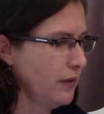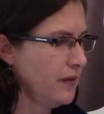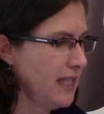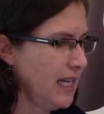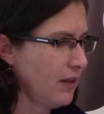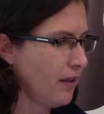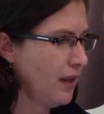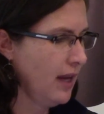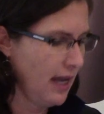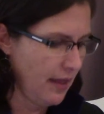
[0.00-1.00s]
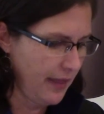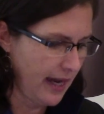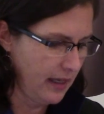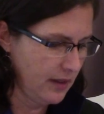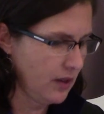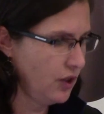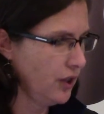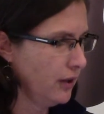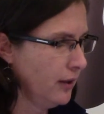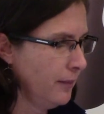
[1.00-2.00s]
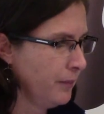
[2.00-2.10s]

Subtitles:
15th. That is the chill.